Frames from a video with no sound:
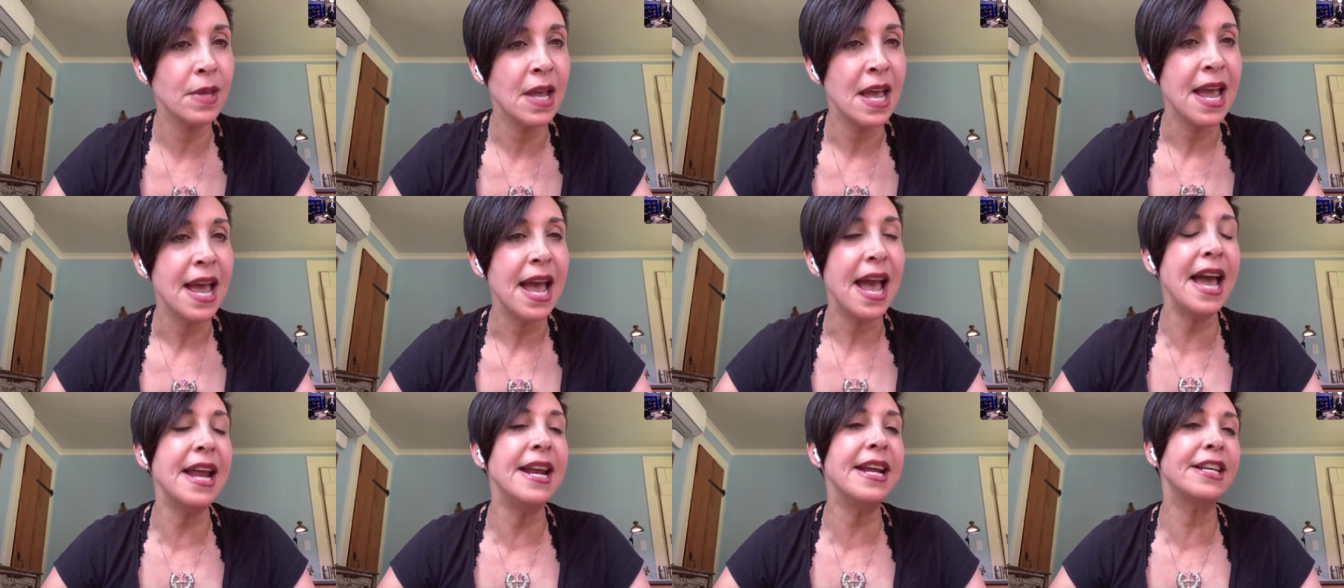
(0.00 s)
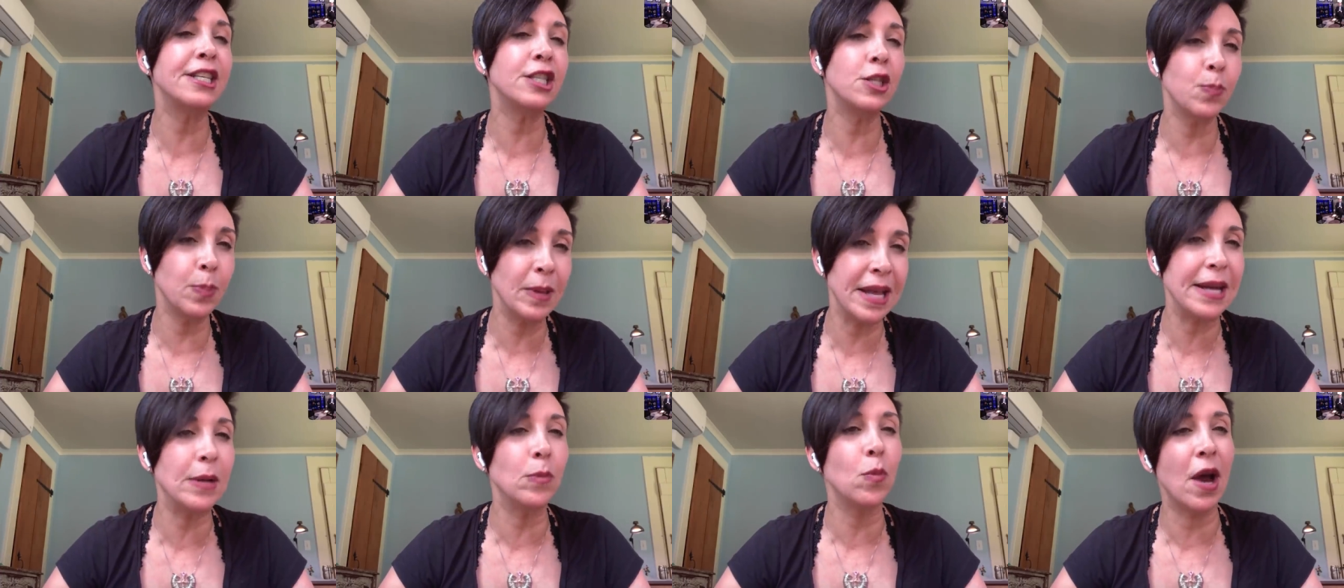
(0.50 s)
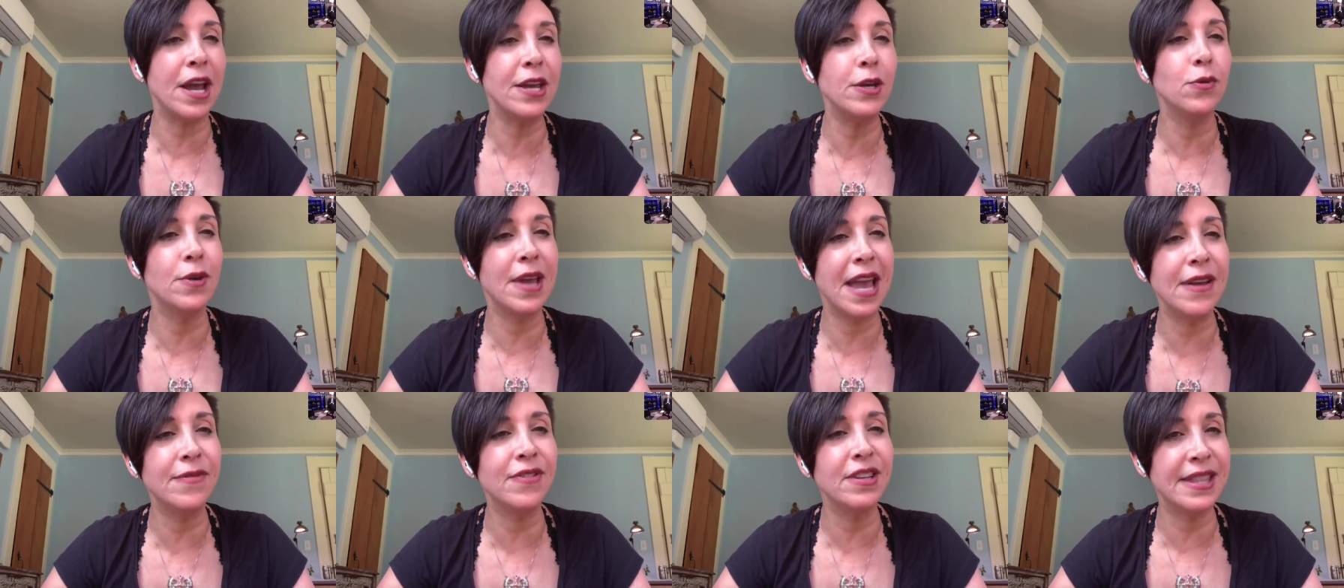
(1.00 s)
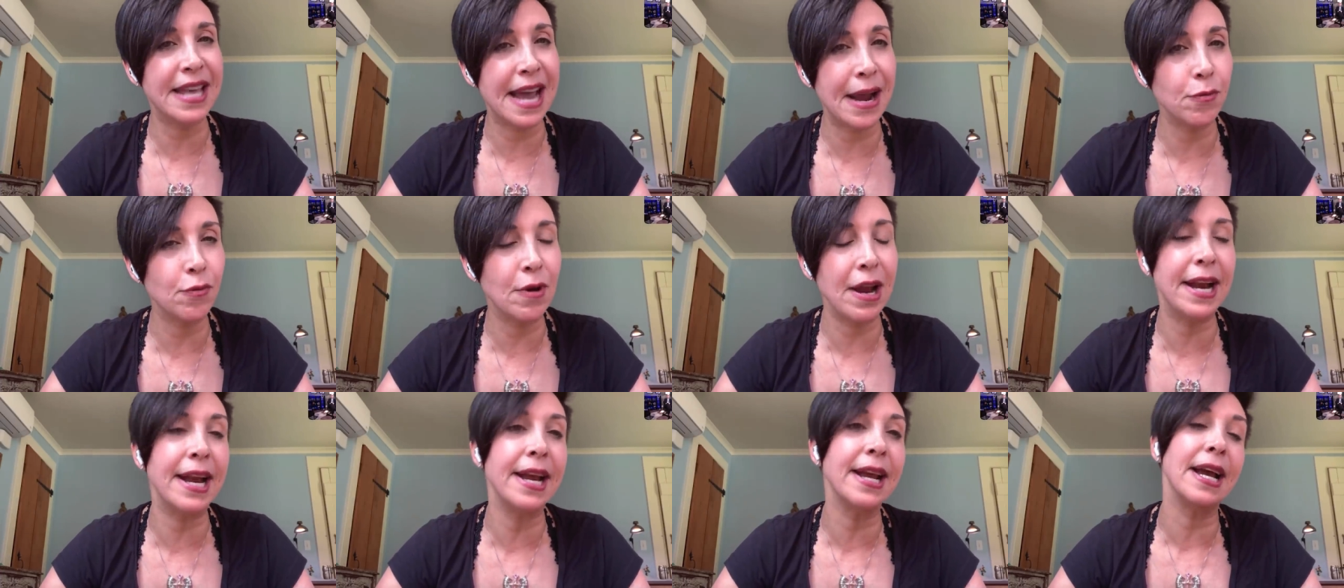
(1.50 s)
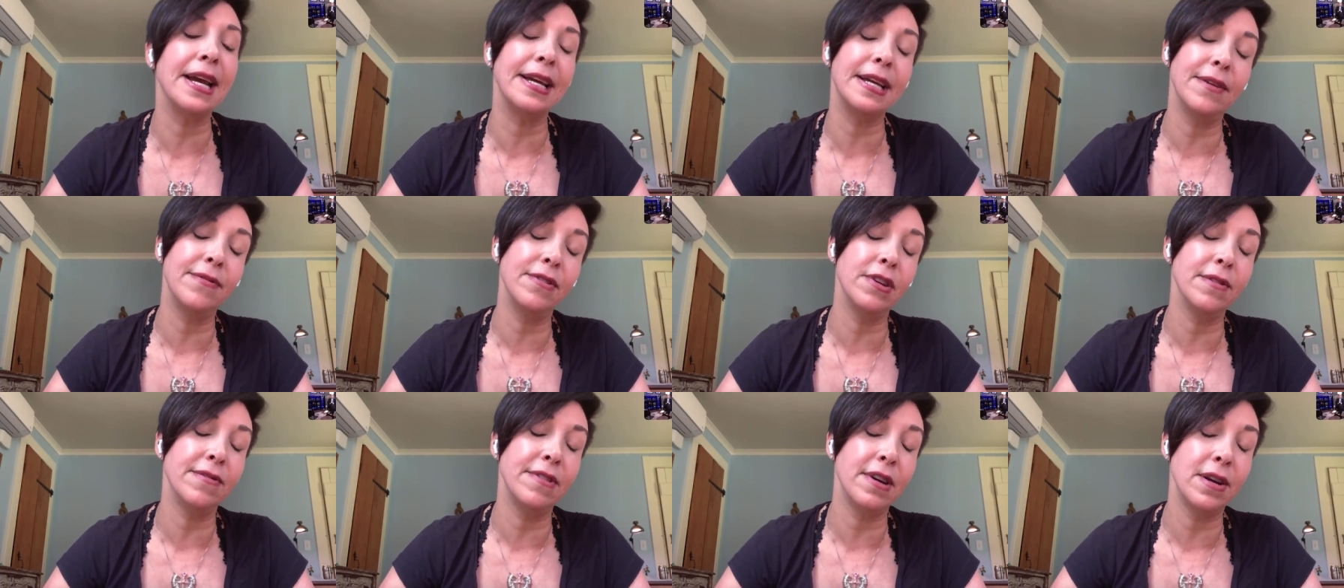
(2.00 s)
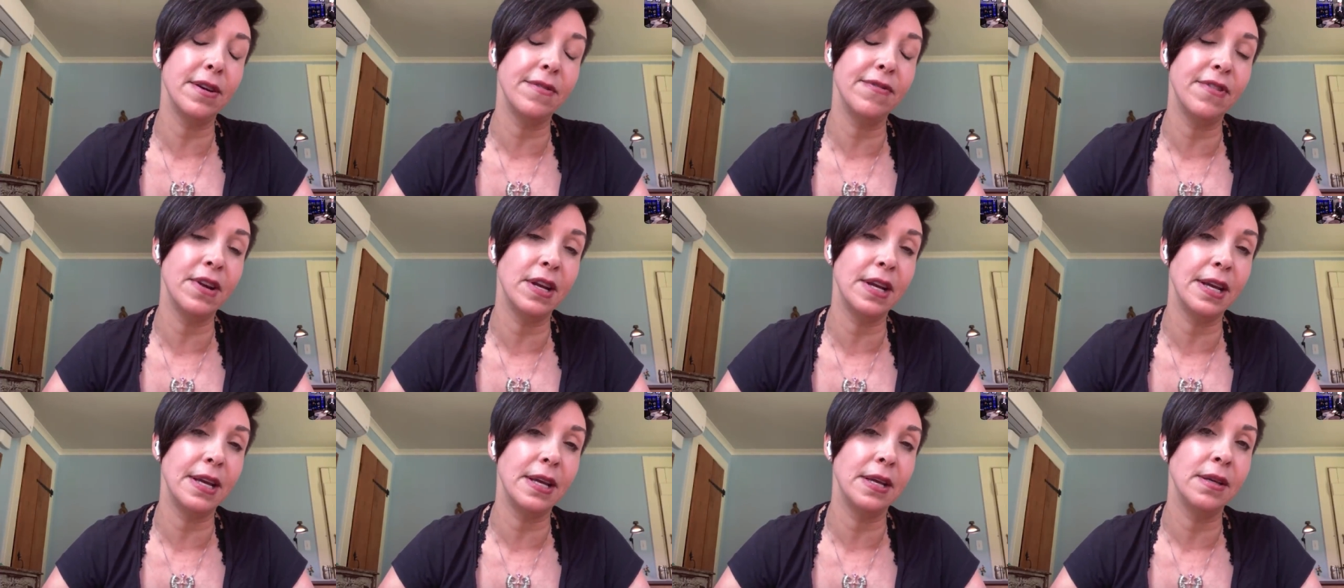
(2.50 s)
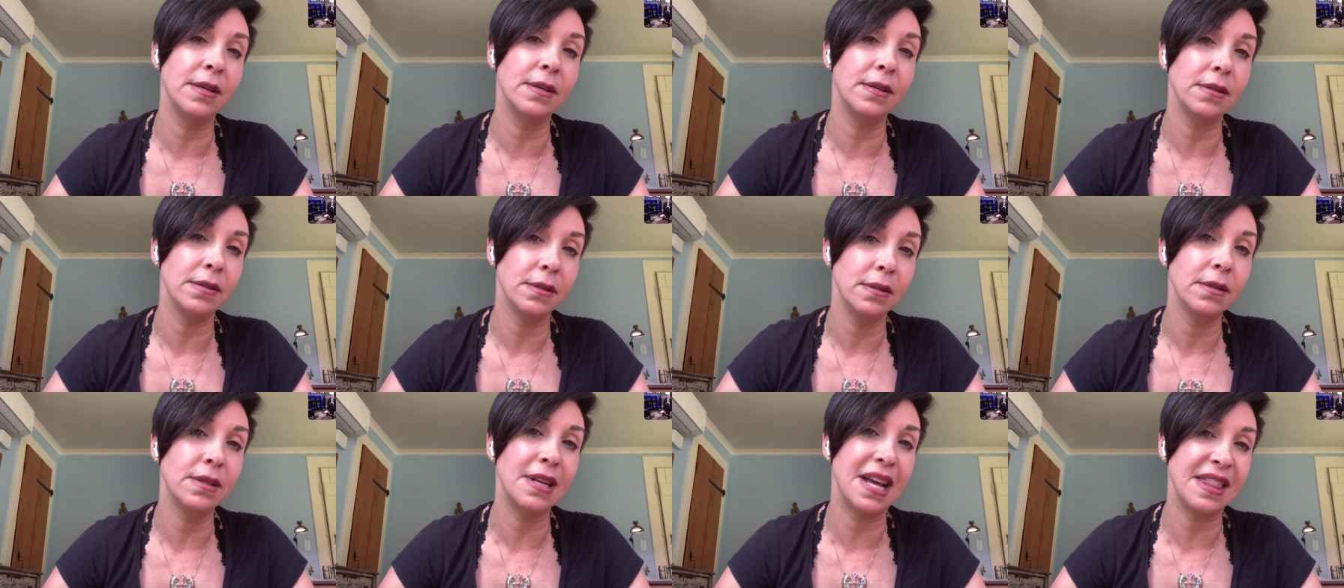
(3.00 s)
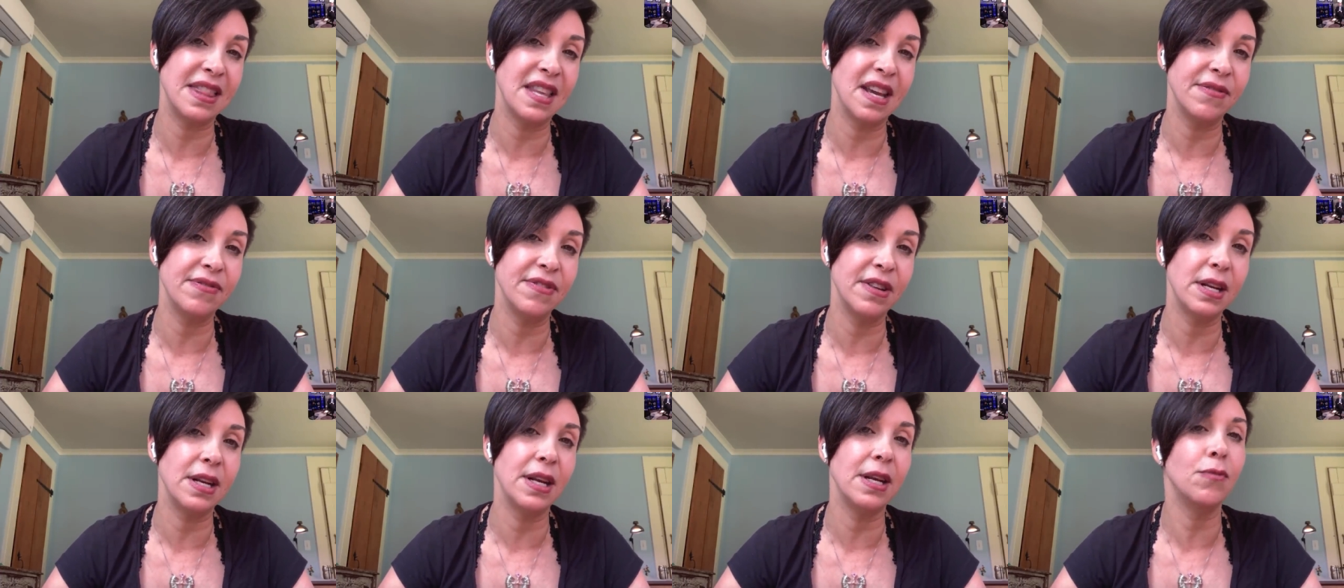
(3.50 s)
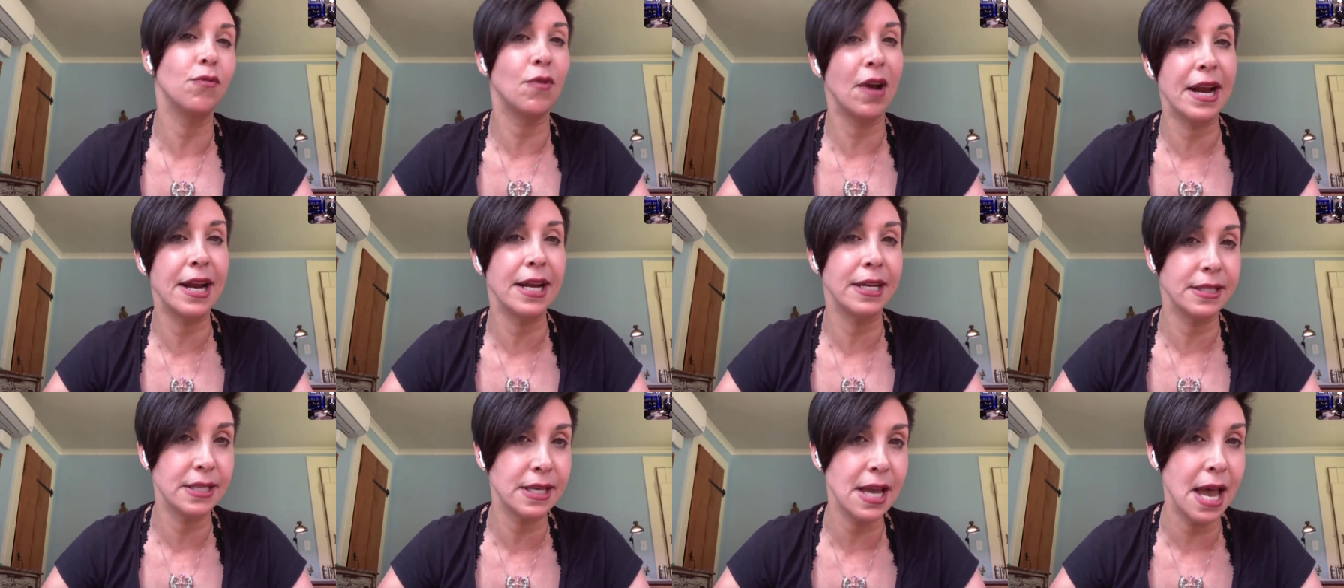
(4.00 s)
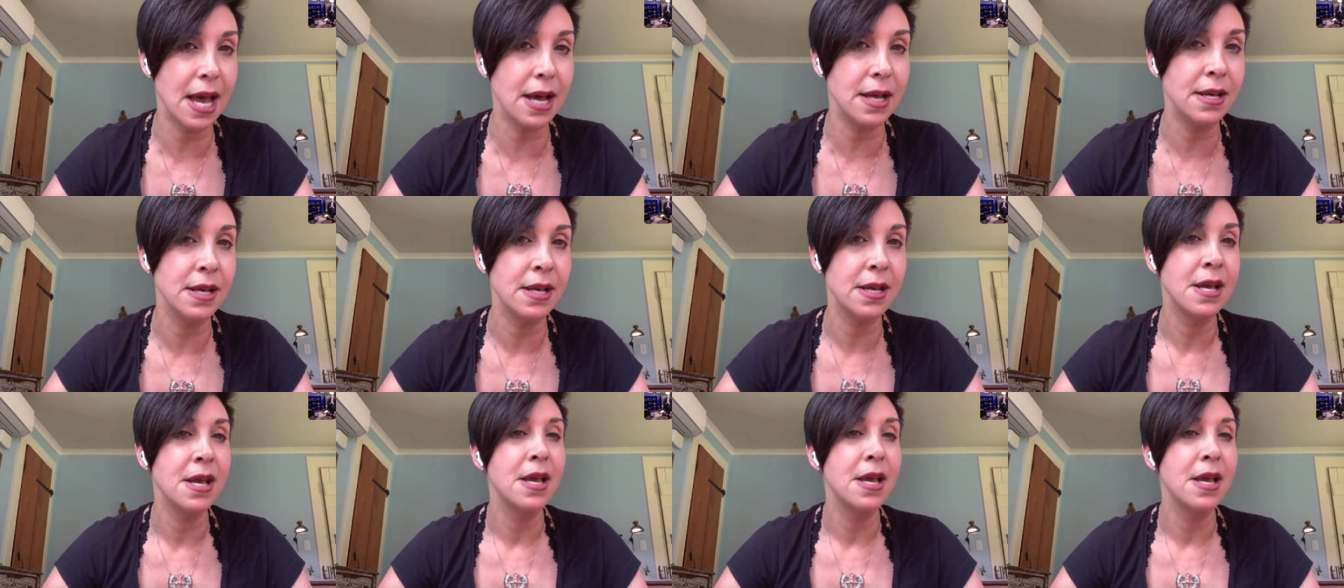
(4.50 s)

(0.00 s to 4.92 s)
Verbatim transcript: and explain why you gave it that rating. I give you a very funny, not that funny rating scale